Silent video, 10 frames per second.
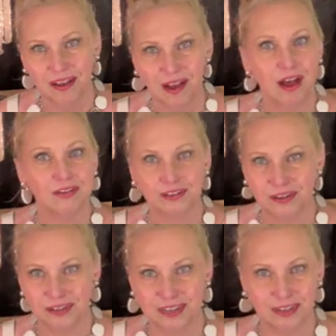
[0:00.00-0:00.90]

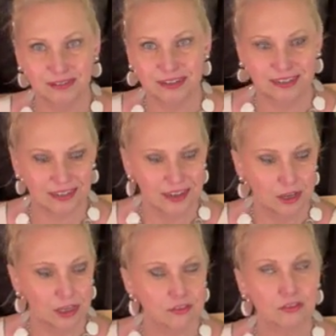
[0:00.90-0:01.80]
Oscar de la Renta.
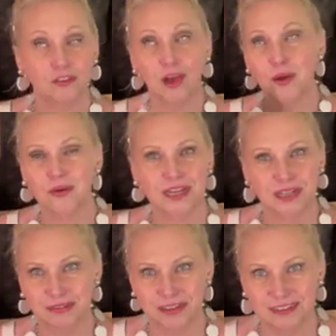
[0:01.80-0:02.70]
It's so de
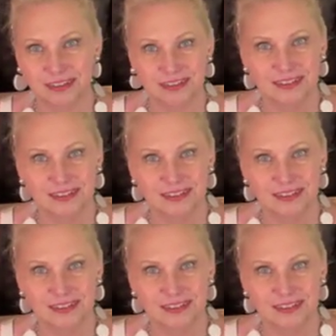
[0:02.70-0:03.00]
la Renta.